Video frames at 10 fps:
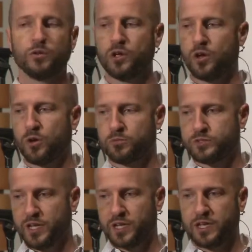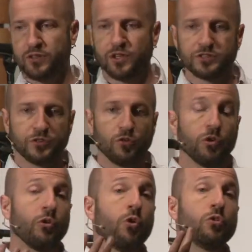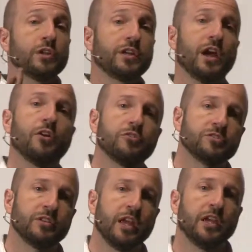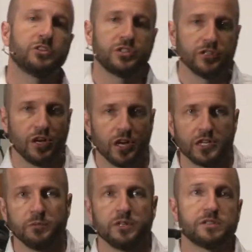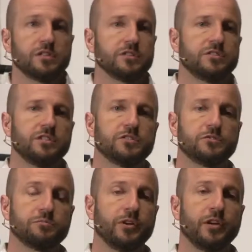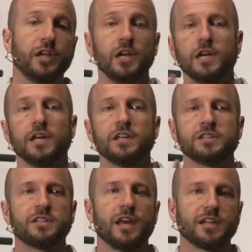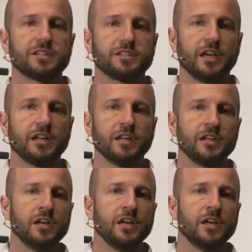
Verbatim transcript: Um, taking this and going, holy cow, there's an ancient document that says Jesus was married. Isn't that exciting?